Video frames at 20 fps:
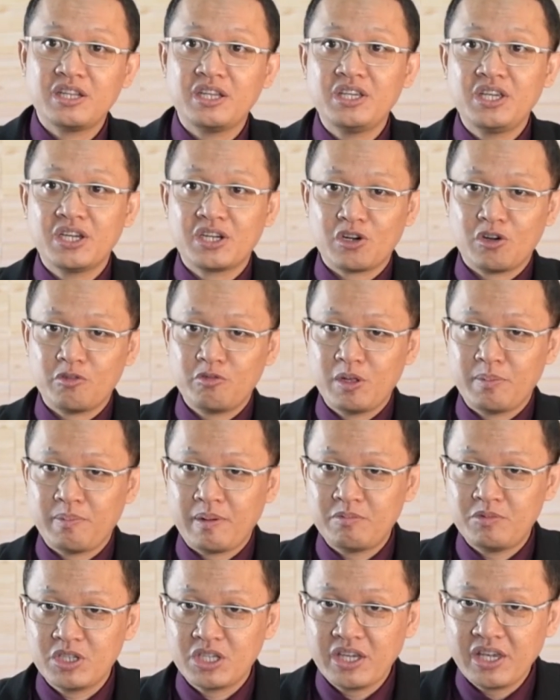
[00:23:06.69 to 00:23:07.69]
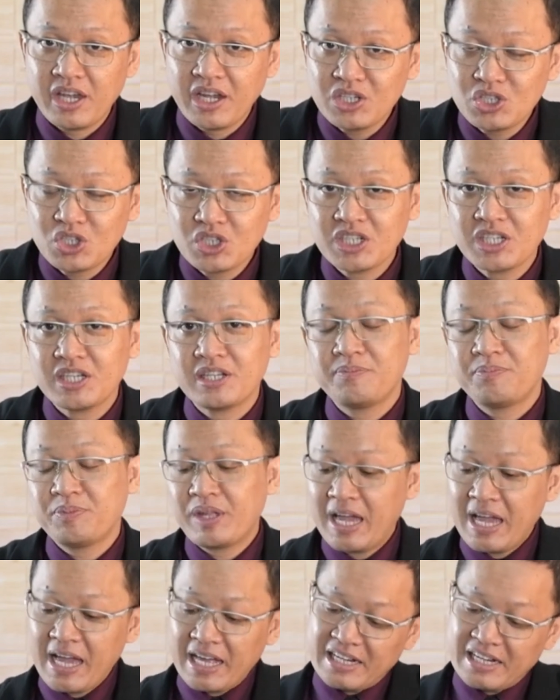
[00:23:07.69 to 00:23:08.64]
the year of the publication,